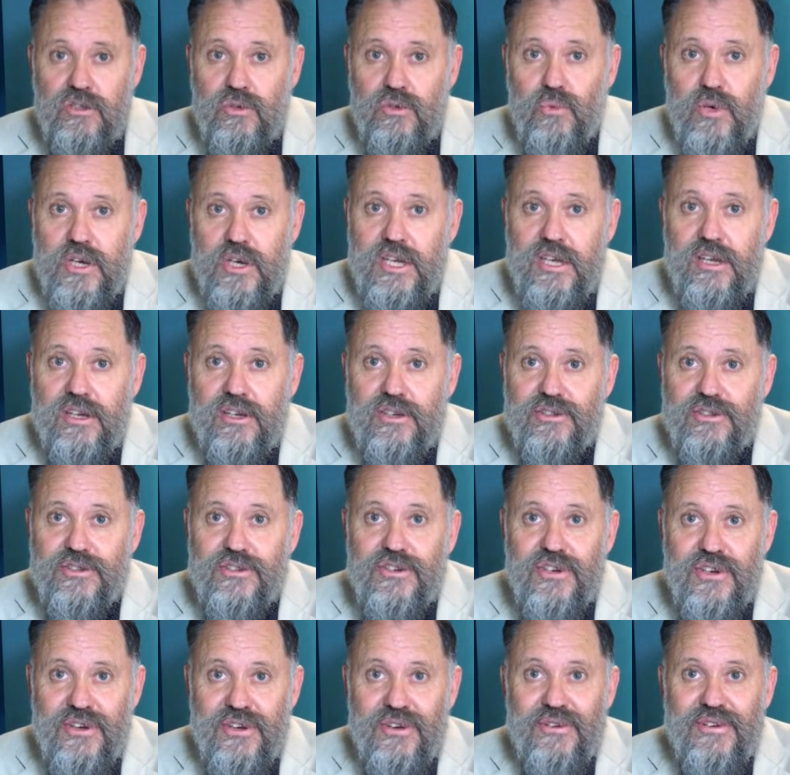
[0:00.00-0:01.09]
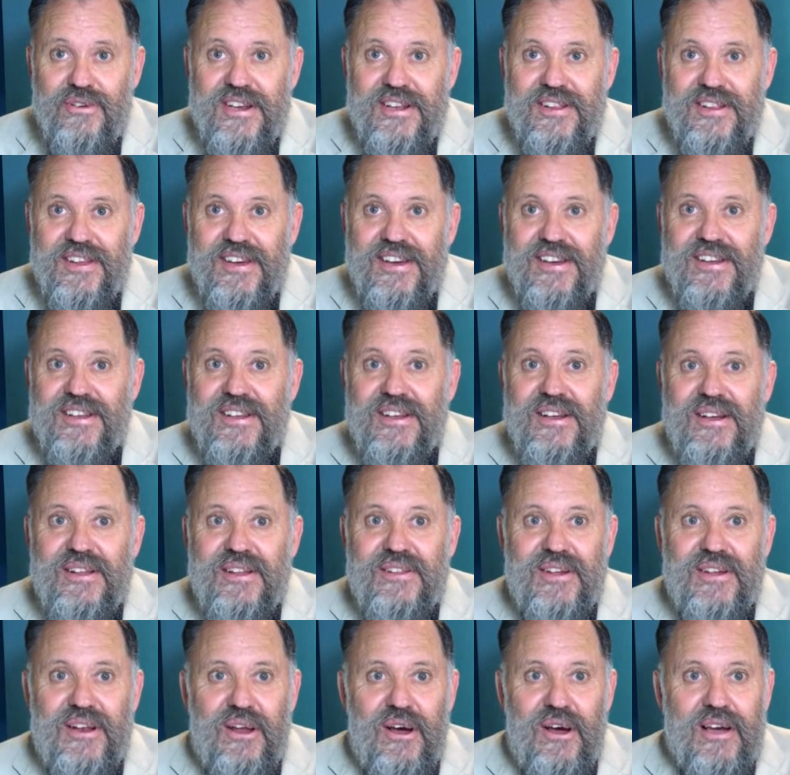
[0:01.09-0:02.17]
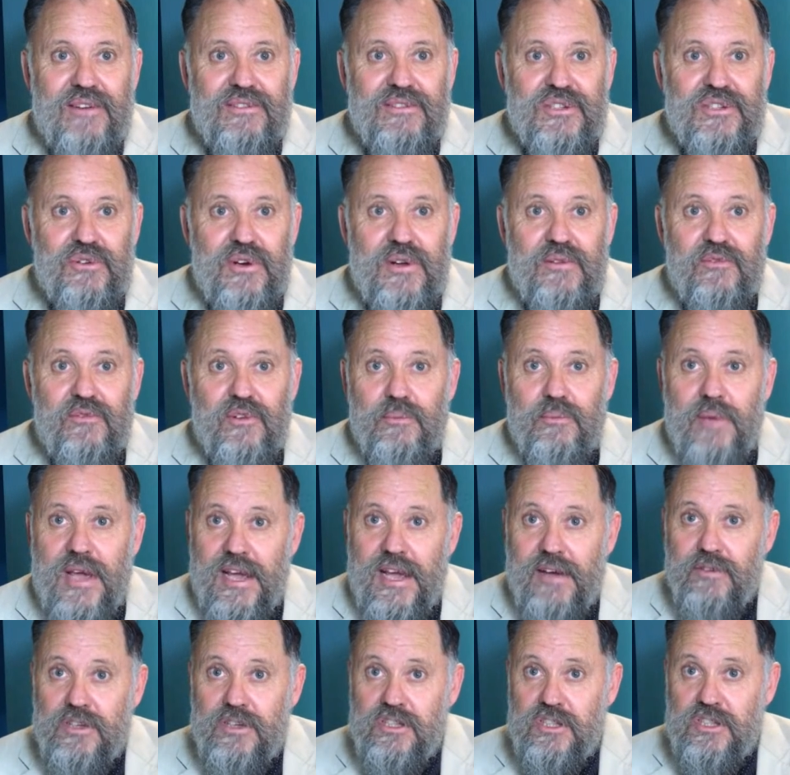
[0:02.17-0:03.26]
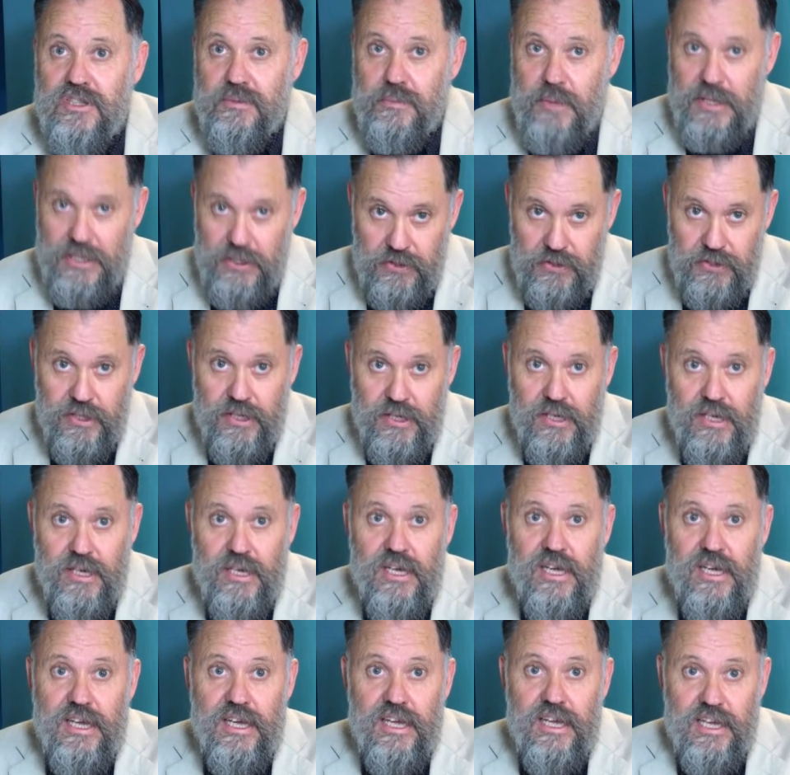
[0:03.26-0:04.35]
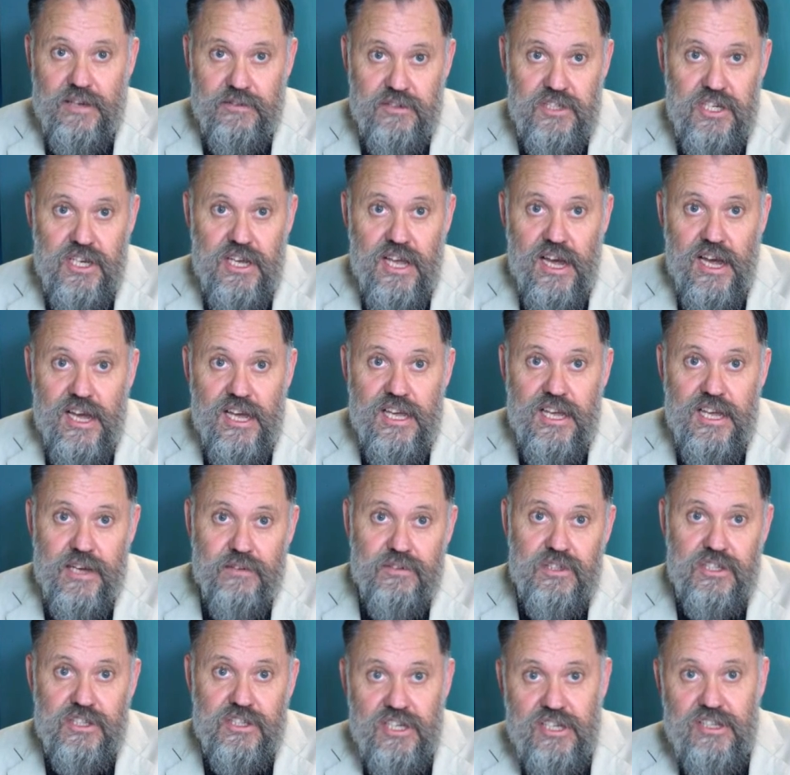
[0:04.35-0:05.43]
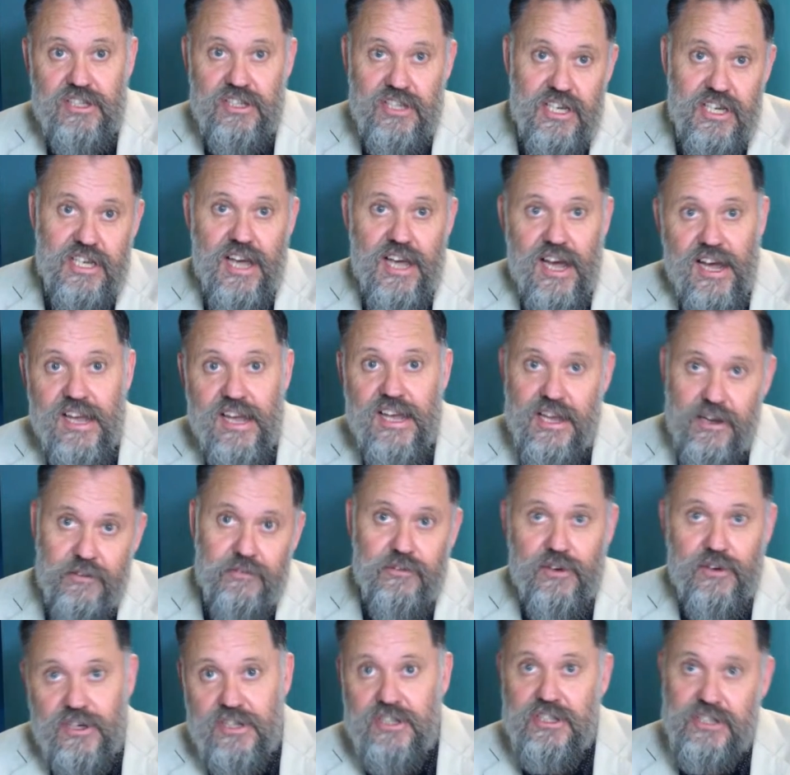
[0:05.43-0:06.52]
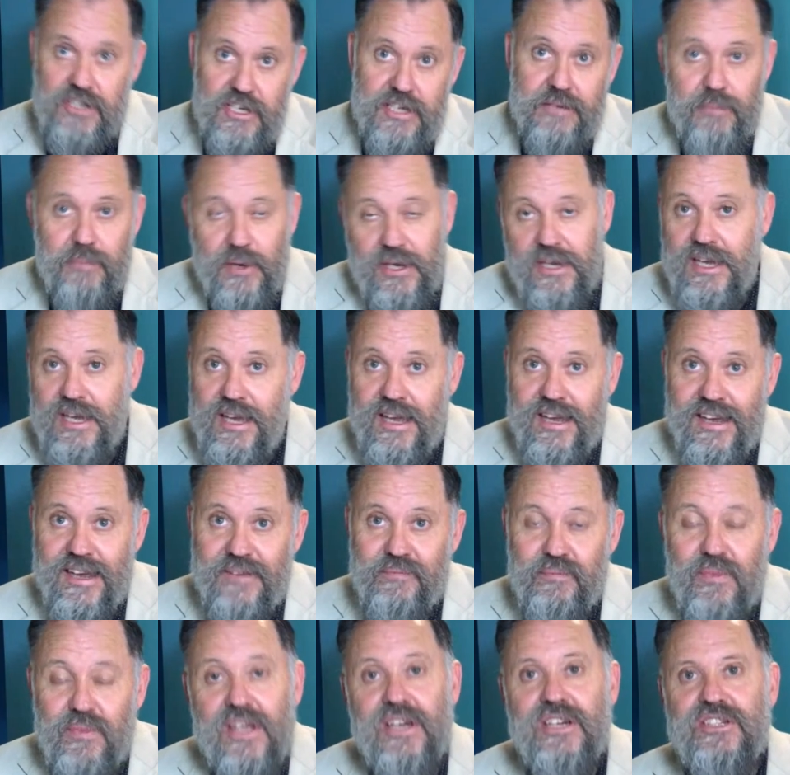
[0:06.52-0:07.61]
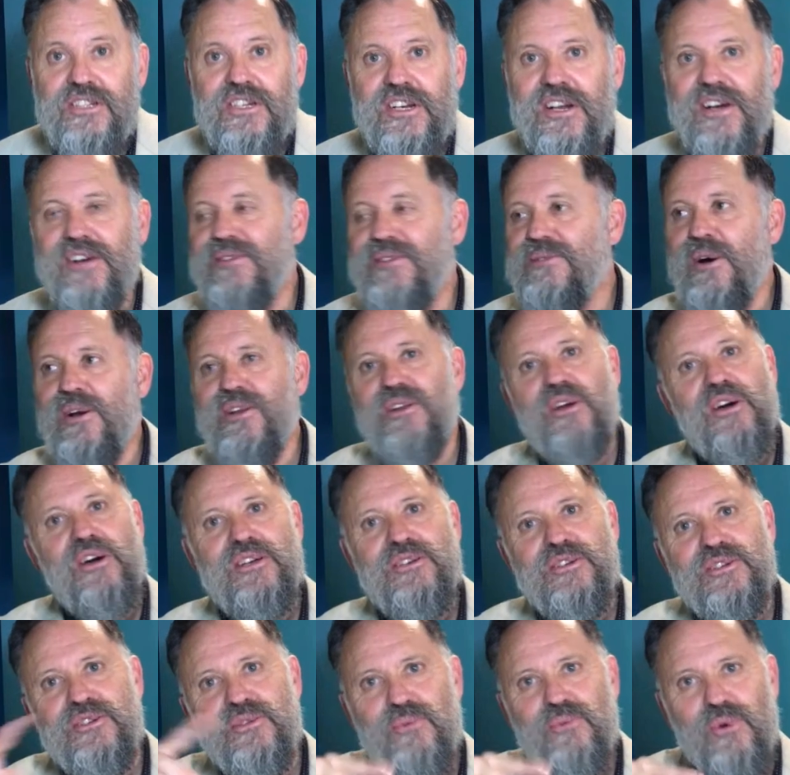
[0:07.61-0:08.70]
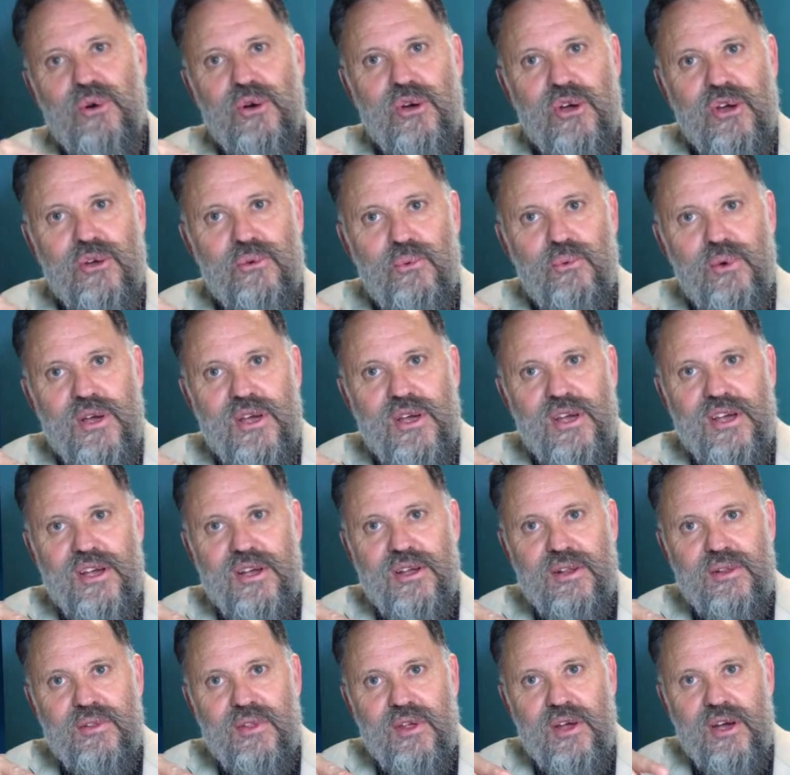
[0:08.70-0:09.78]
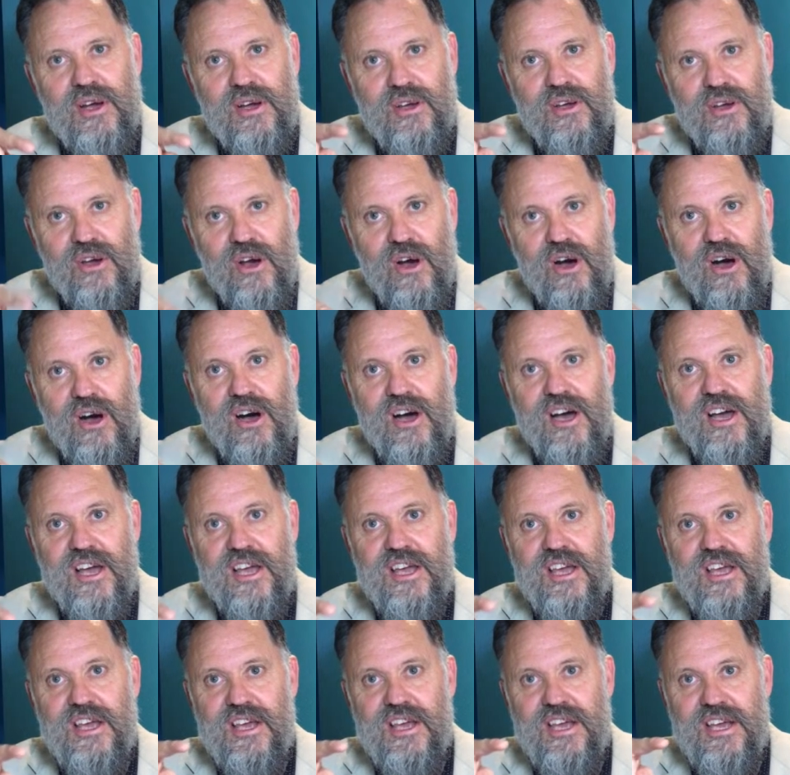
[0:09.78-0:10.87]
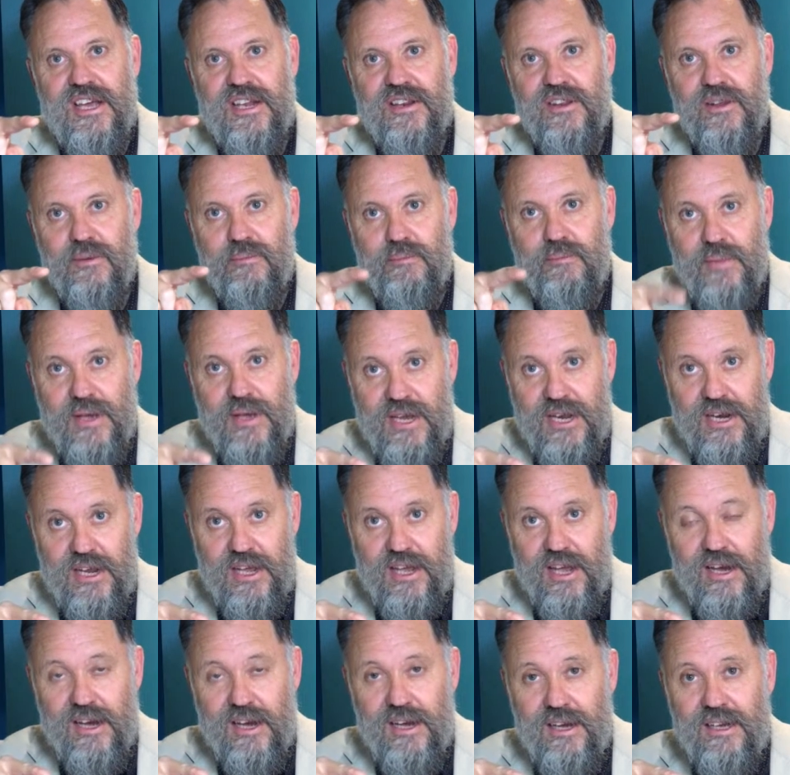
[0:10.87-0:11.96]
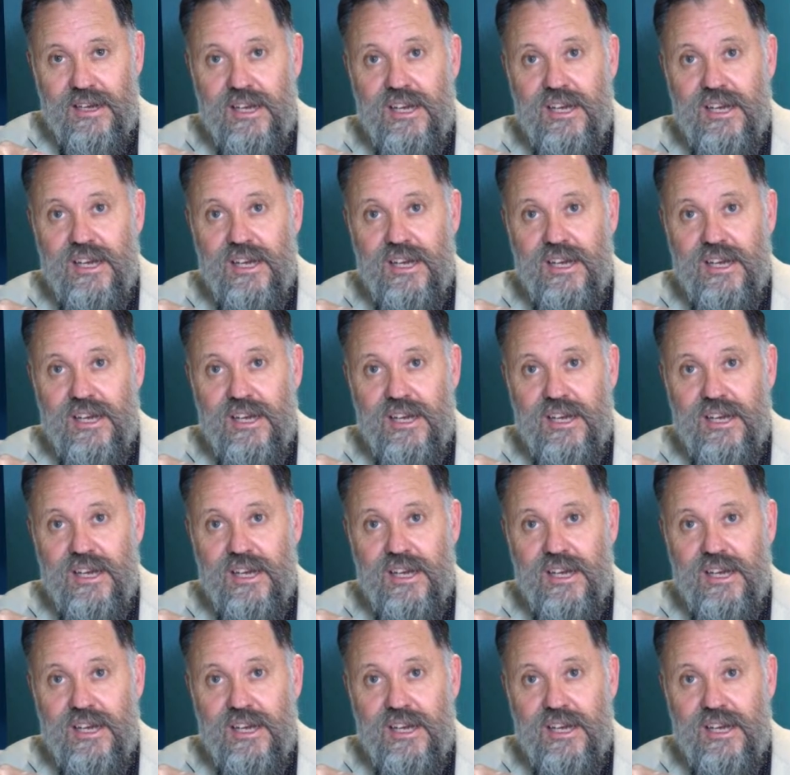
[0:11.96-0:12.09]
week during the live stream from Heather Smith, FCA, FCCA, FICB. Do you know, I used to work with a guy in the media.